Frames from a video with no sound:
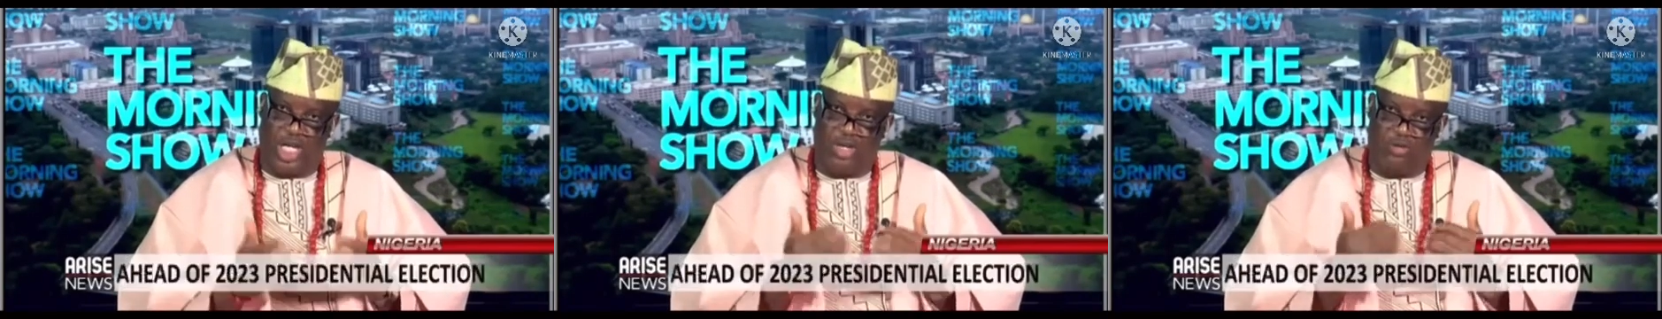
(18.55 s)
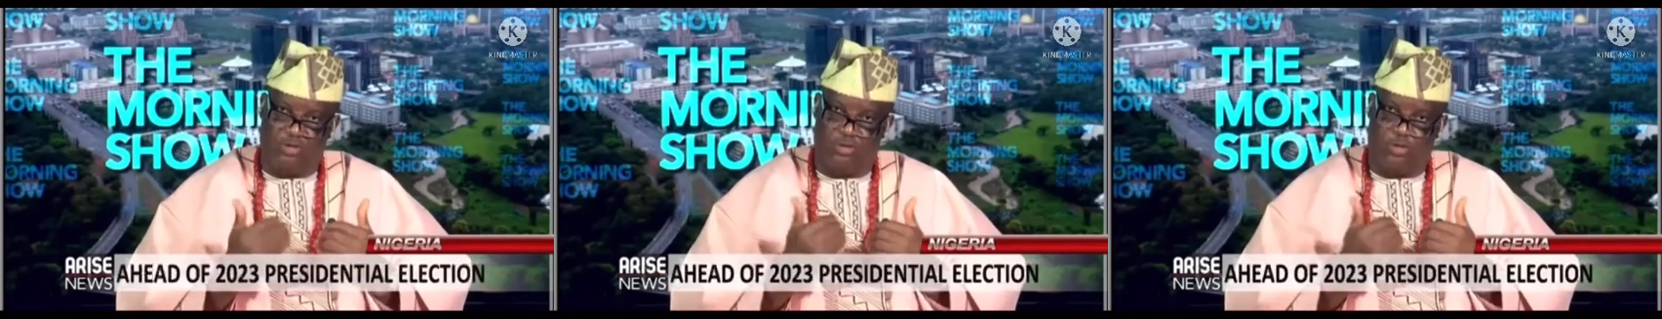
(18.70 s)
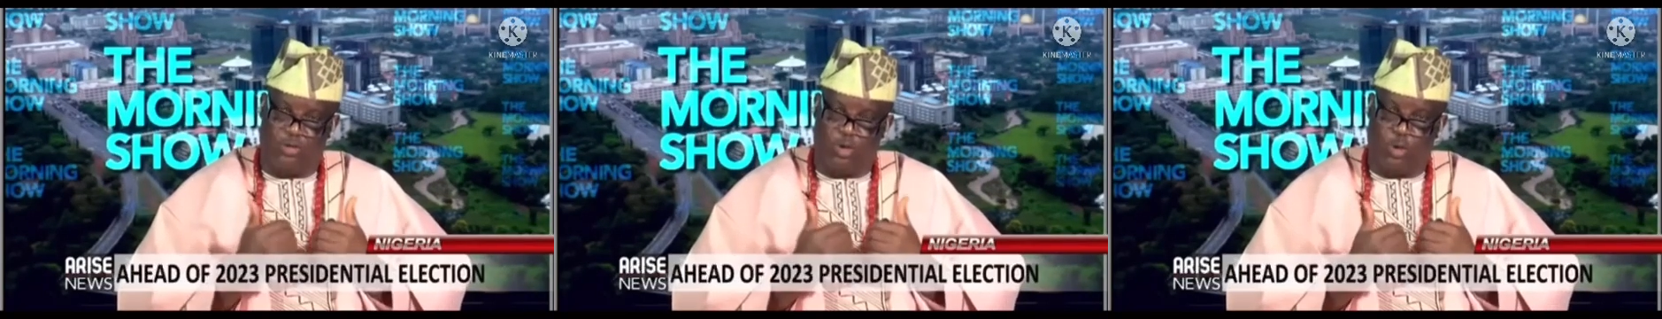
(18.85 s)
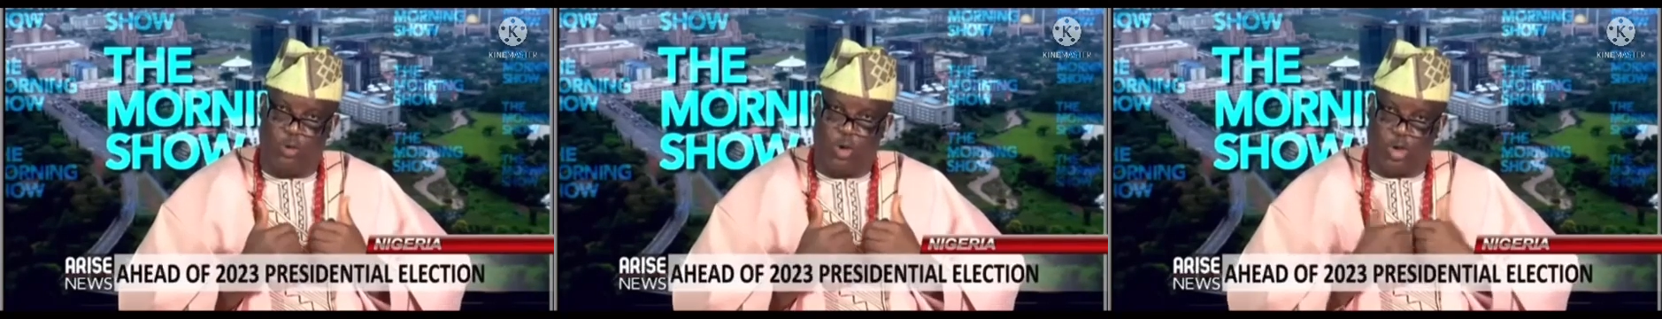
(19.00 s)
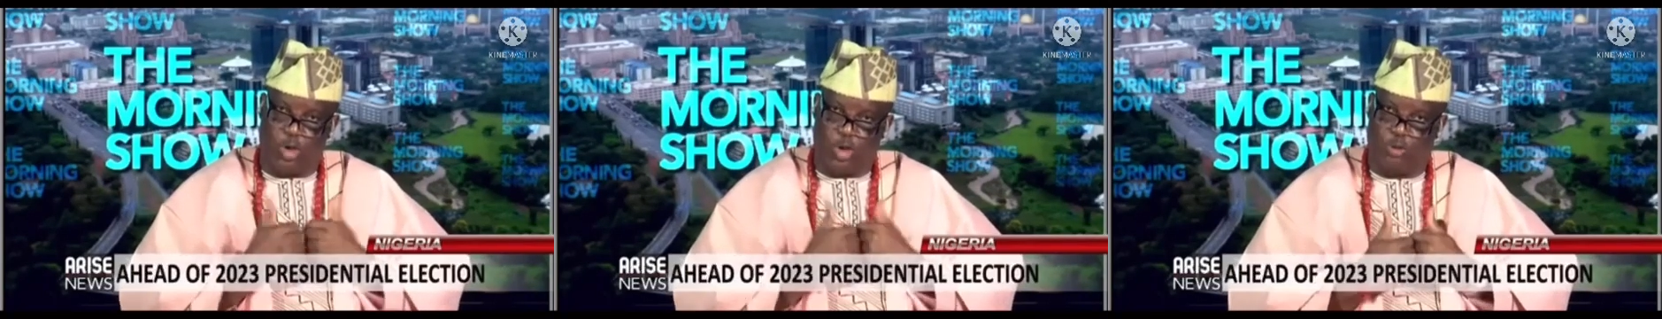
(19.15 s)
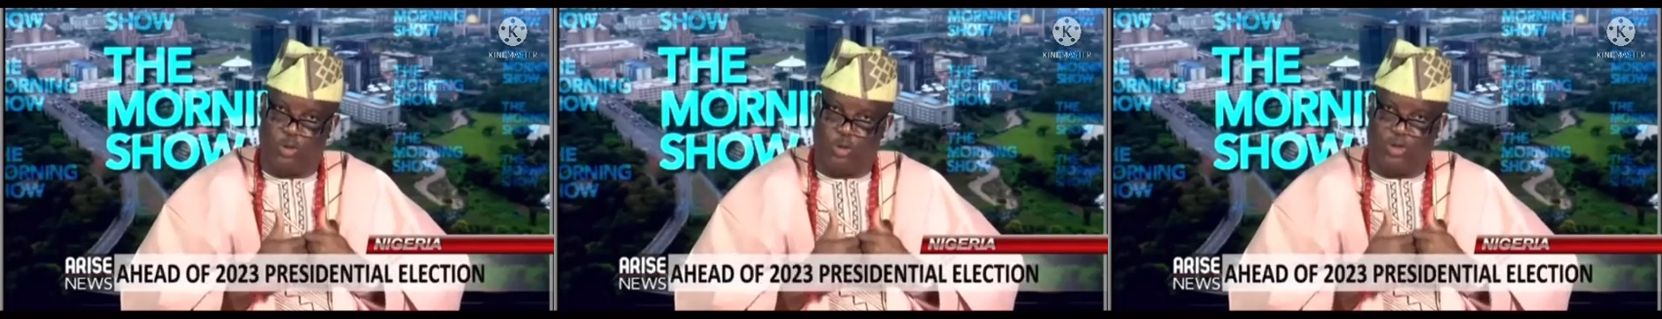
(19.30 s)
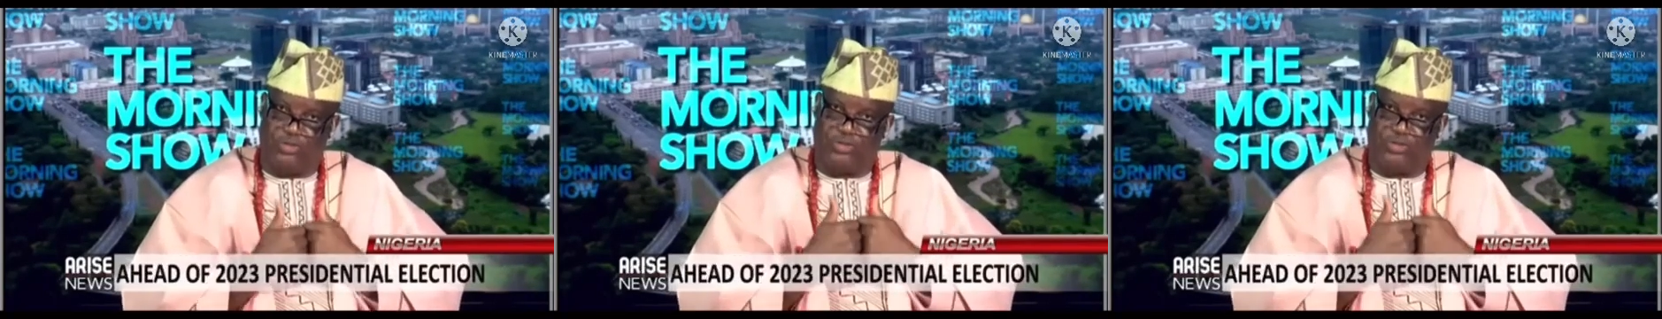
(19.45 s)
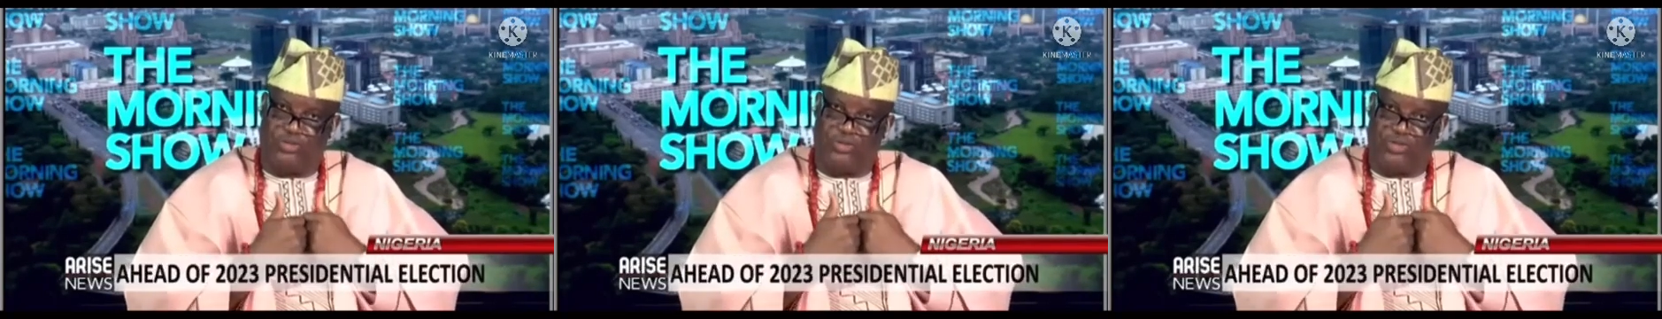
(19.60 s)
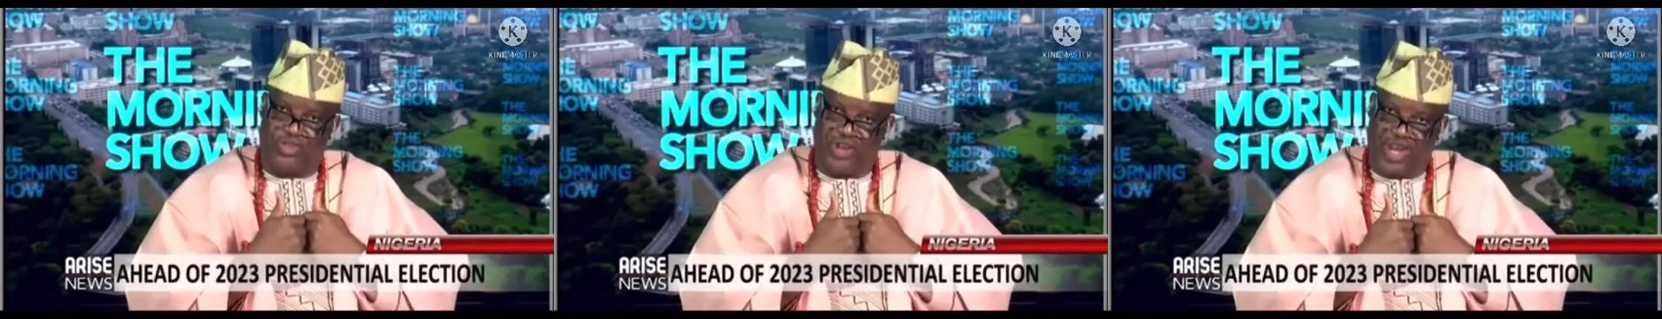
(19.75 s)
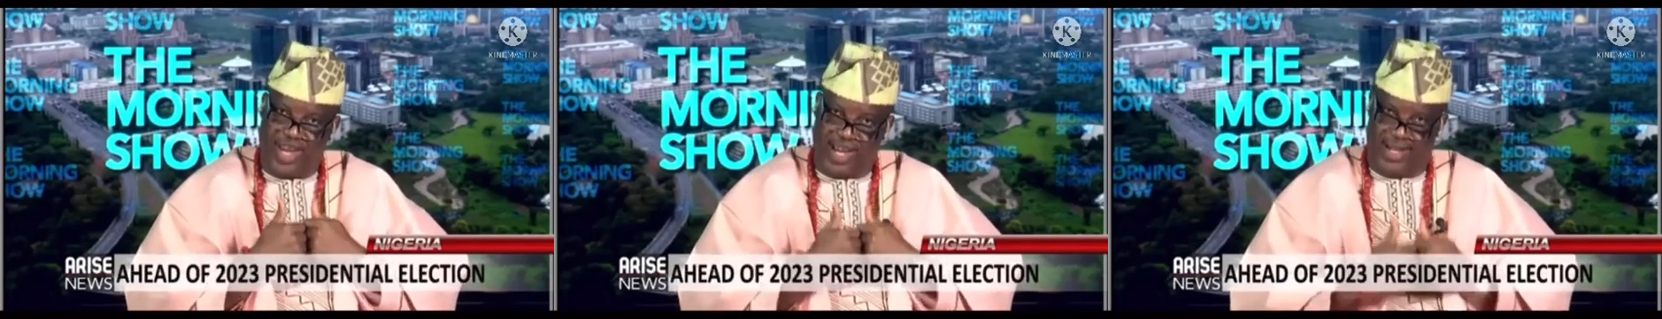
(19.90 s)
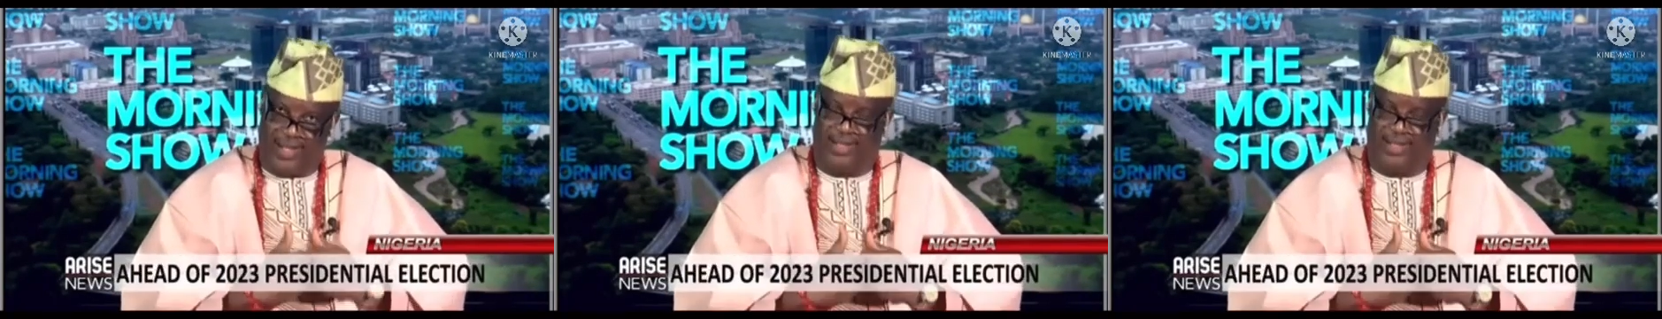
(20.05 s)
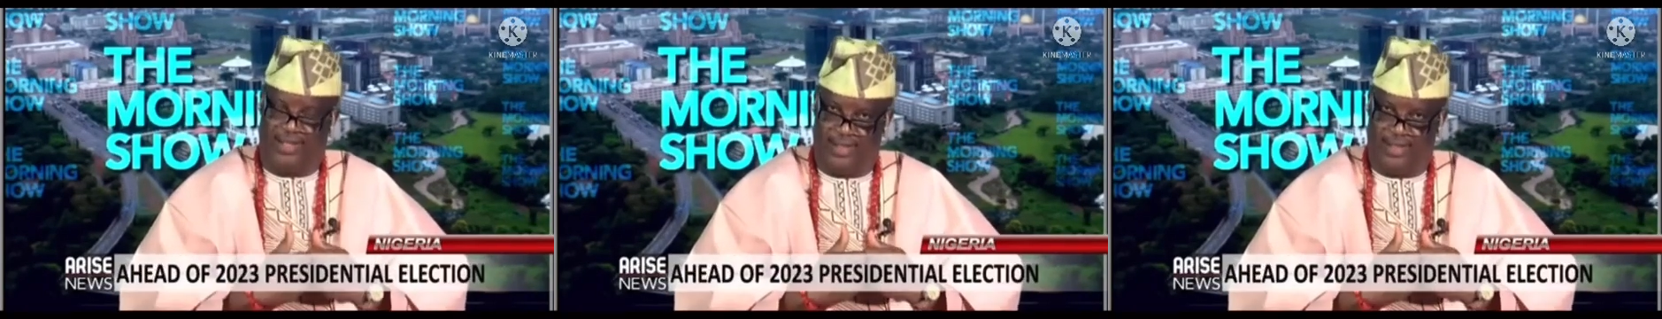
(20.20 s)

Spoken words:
if we want to be fair